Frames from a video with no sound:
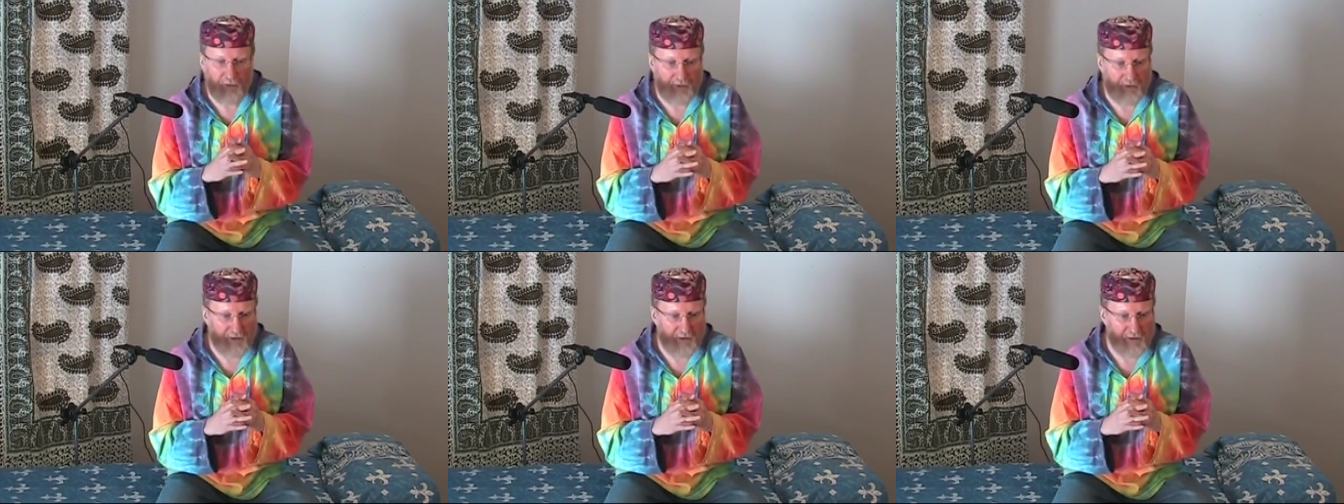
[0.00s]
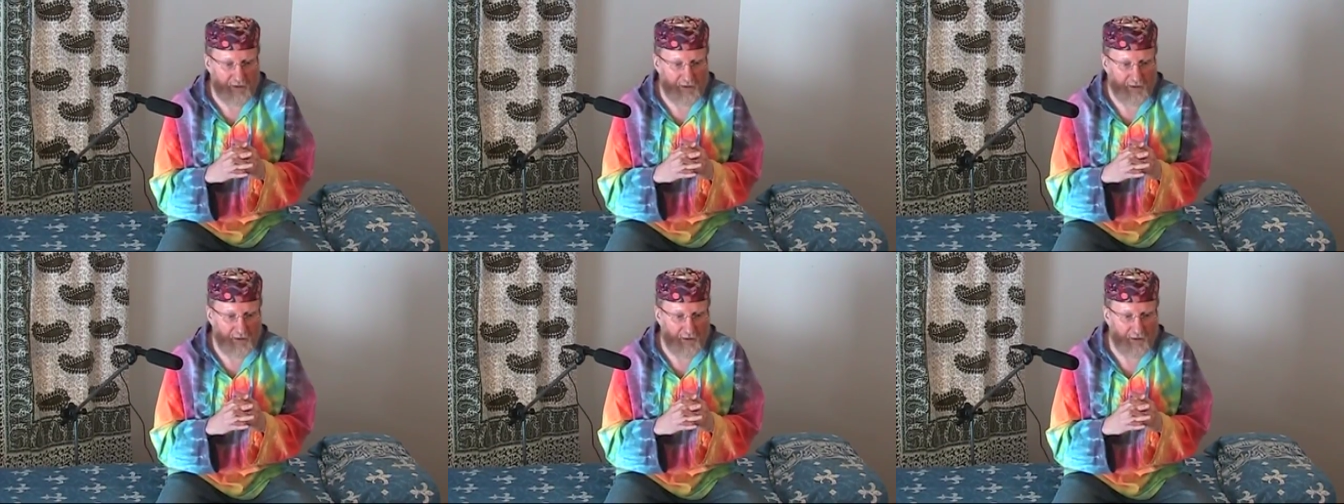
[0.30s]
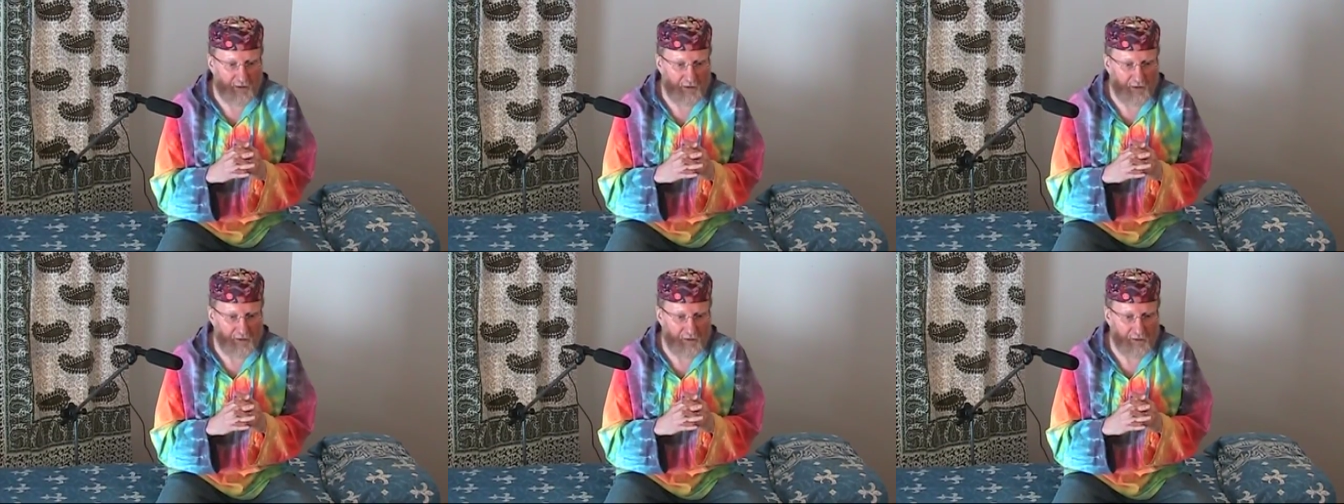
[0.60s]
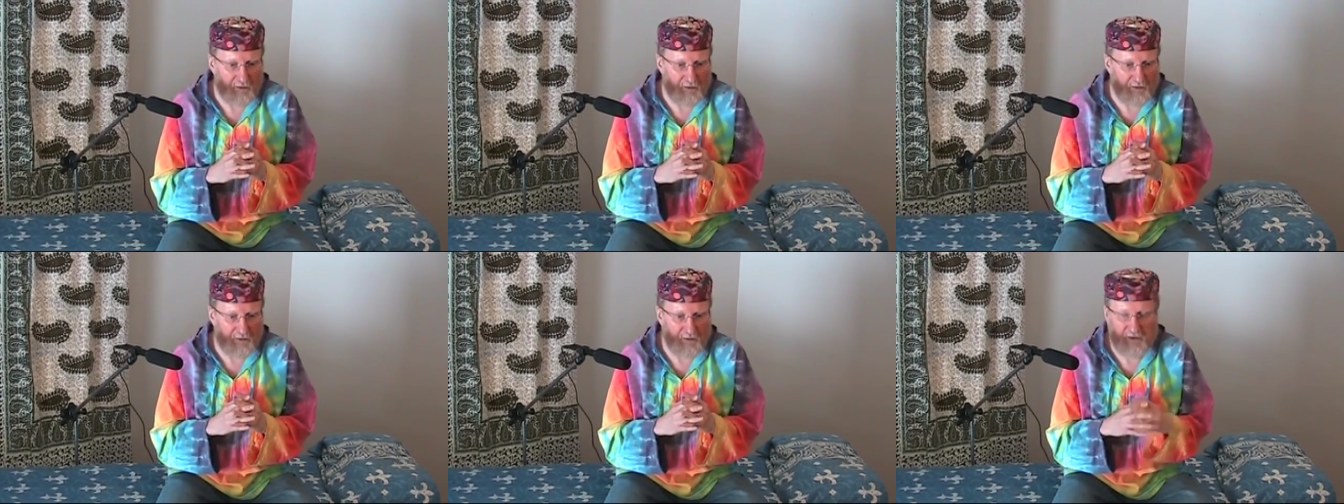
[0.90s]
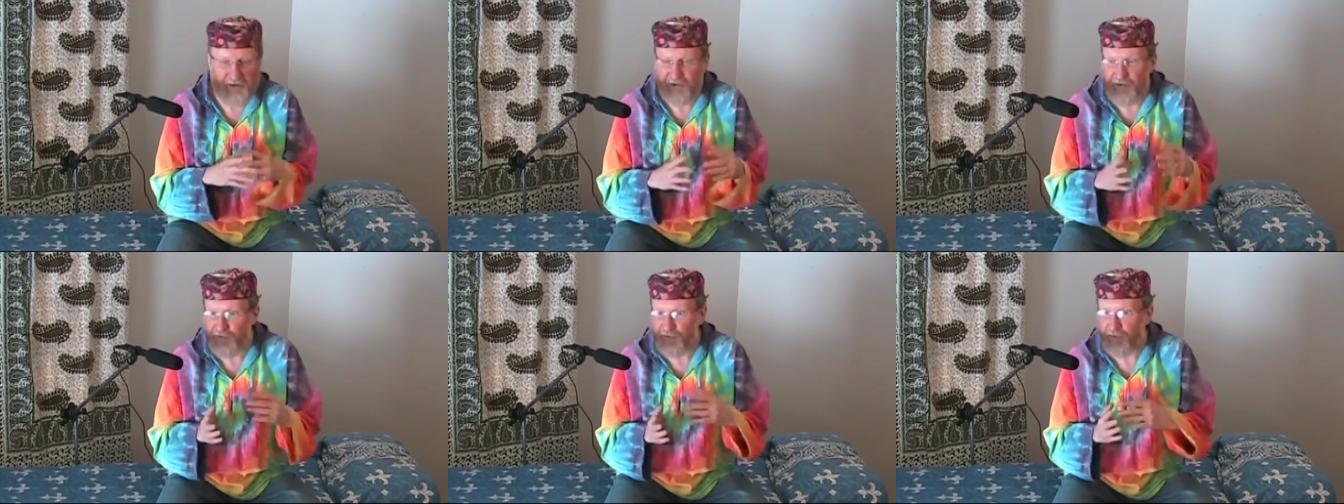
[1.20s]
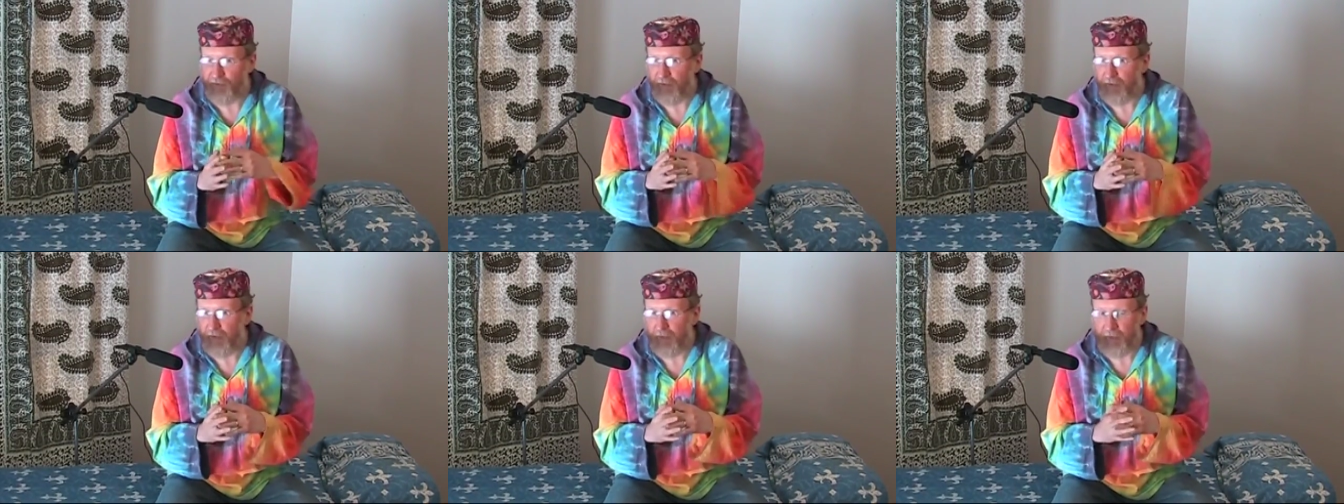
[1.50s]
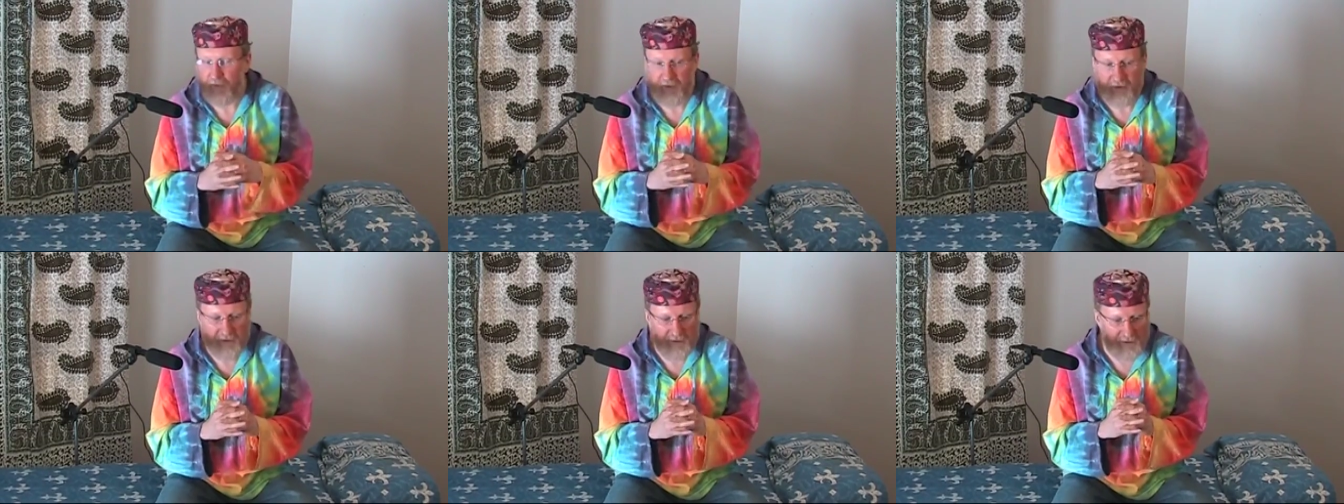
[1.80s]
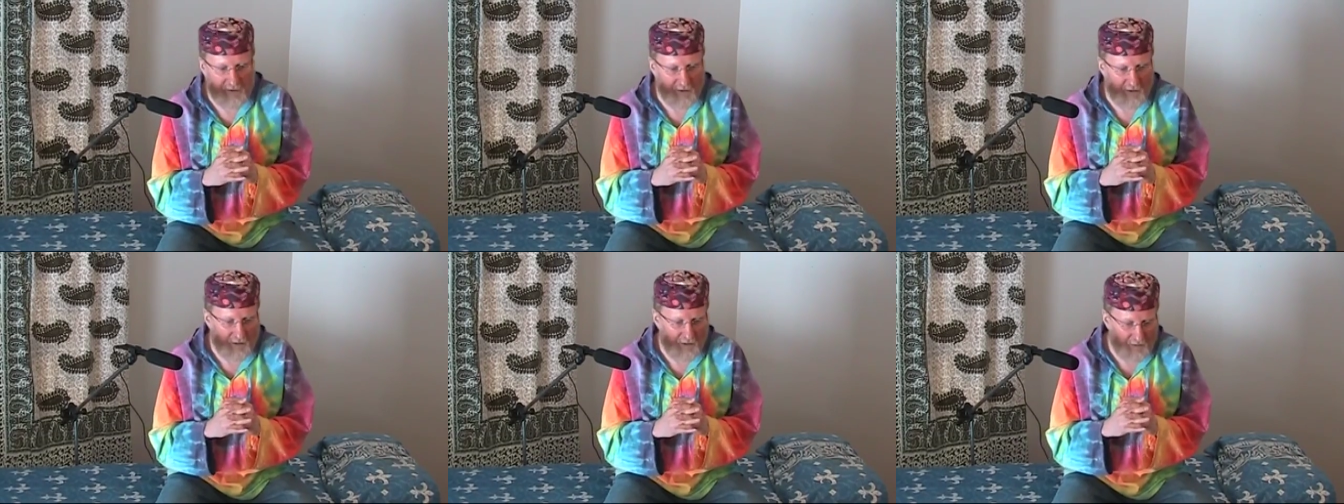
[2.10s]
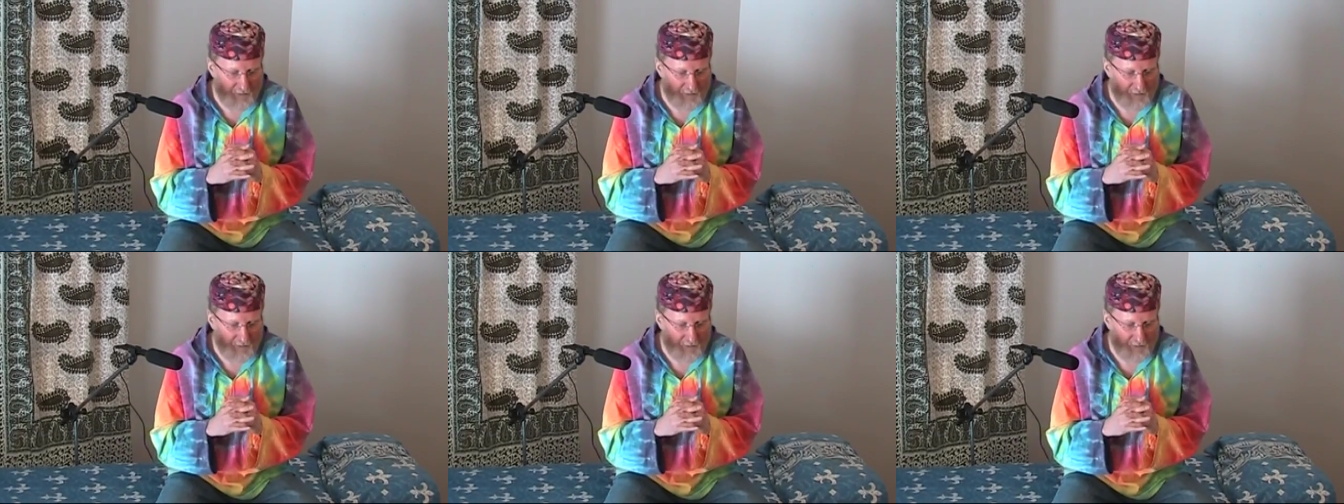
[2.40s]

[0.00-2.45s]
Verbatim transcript: you can say it is astral, you can say